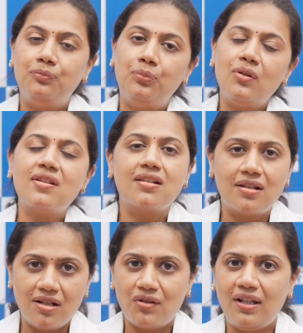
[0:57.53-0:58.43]

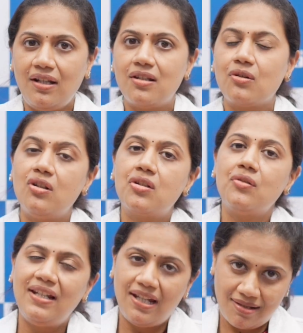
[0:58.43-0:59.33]
post-surgery is
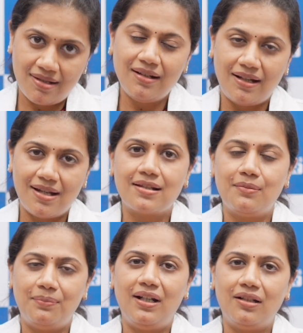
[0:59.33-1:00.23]
also lesser as
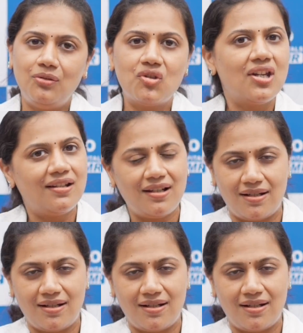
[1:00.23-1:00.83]
compared to general